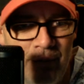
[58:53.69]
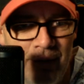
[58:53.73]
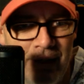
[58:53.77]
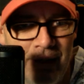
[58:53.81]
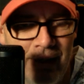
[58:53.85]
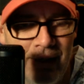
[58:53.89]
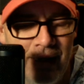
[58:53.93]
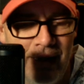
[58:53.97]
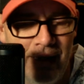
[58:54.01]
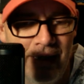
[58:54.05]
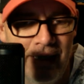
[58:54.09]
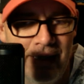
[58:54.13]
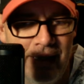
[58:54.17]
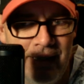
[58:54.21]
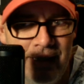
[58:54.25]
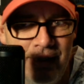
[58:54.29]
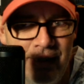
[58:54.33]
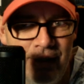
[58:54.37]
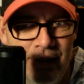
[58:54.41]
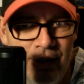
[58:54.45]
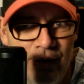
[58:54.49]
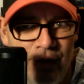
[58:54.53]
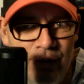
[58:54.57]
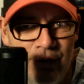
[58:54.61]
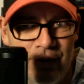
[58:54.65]
And, and I
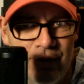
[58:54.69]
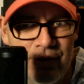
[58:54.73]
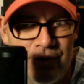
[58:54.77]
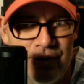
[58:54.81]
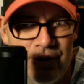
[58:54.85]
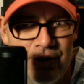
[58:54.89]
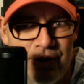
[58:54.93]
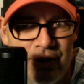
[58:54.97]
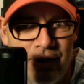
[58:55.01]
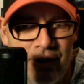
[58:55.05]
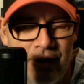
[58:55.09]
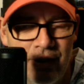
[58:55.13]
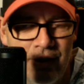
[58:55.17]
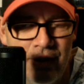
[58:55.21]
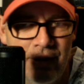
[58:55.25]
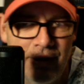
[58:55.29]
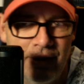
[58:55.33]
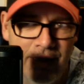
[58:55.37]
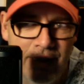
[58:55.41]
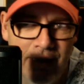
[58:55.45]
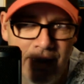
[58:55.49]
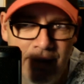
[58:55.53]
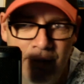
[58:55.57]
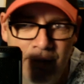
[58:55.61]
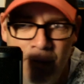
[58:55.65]
didn't know this. And, and
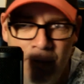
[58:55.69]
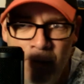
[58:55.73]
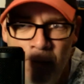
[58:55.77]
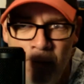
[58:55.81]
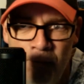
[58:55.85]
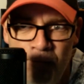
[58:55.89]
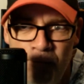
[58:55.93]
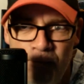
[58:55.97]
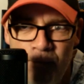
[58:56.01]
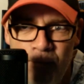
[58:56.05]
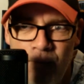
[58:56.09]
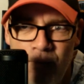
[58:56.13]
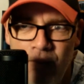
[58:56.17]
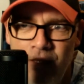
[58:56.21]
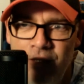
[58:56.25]
again, yeah.